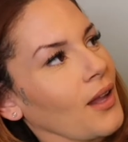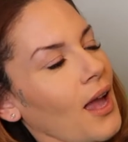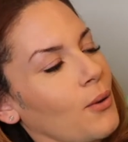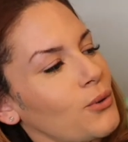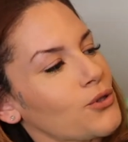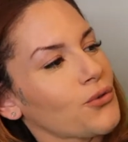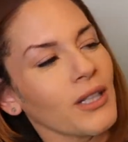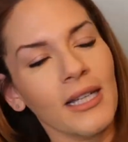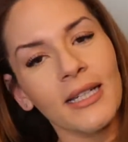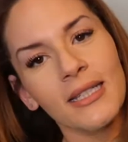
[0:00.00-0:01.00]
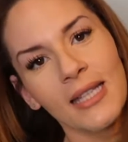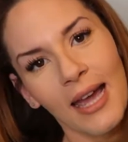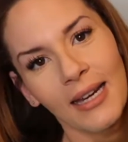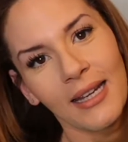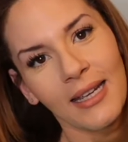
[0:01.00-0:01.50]
I was really
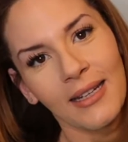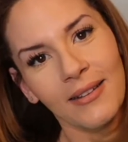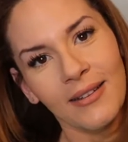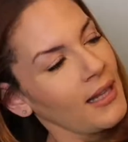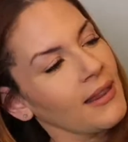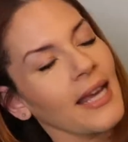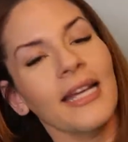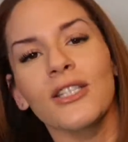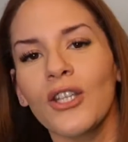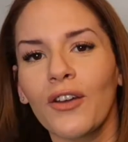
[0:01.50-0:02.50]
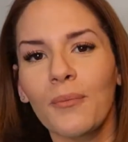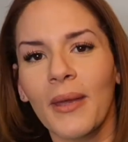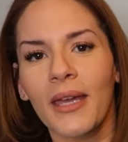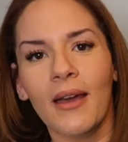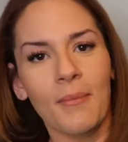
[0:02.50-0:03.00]
excited. Like, it took
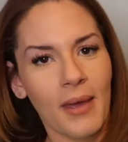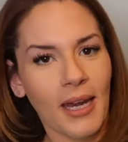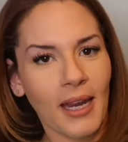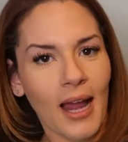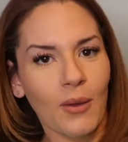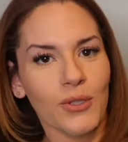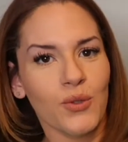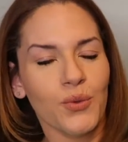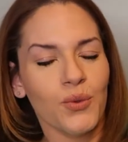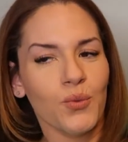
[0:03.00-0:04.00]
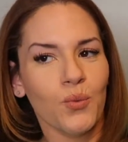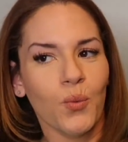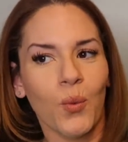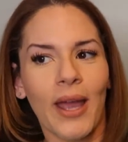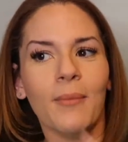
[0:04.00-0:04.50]
me a minute. I was
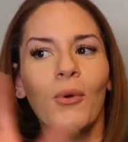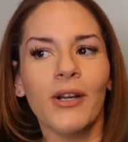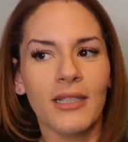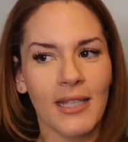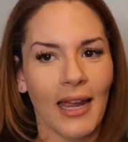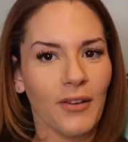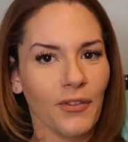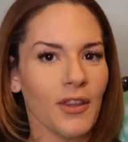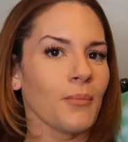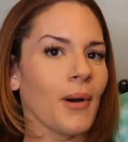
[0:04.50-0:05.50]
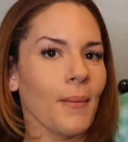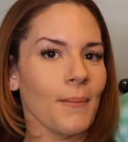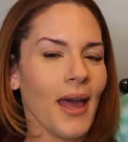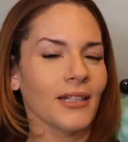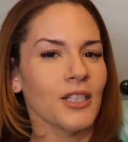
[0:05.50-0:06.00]
way more excited for the bum
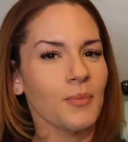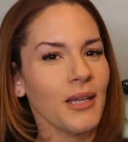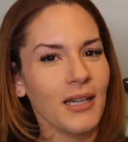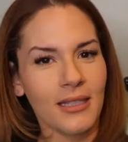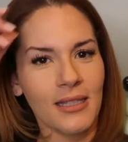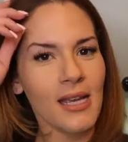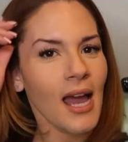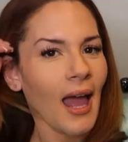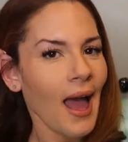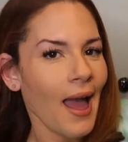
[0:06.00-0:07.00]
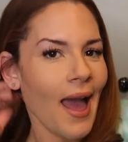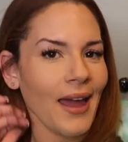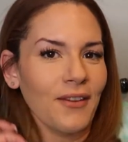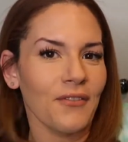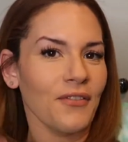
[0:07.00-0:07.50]
bag just because I
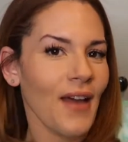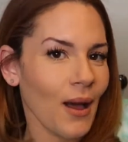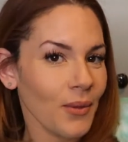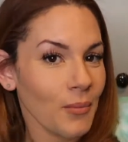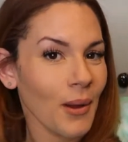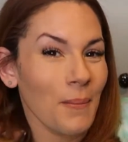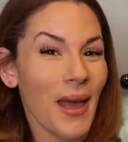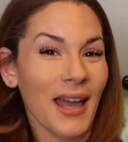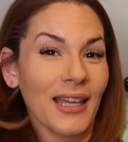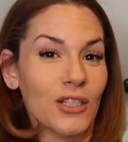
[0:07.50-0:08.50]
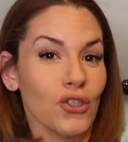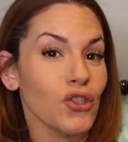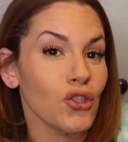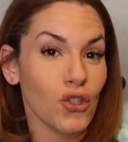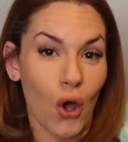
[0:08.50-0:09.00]
hadn't found the bum bag in
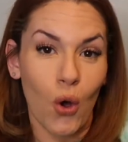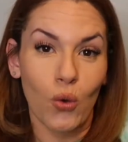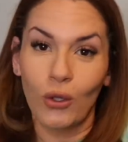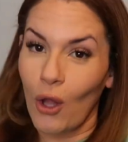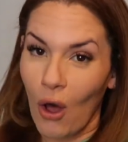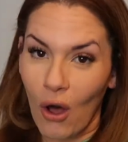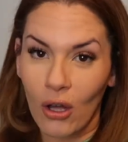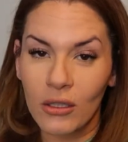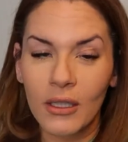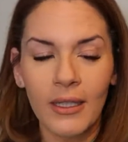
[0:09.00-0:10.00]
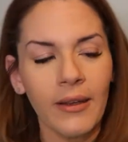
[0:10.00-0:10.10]
so long.